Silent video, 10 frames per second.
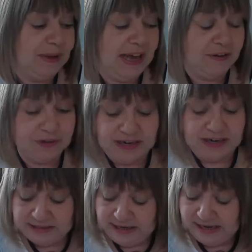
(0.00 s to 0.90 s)
be
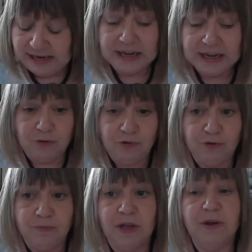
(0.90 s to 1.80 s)
advertising it. I'll let your group know,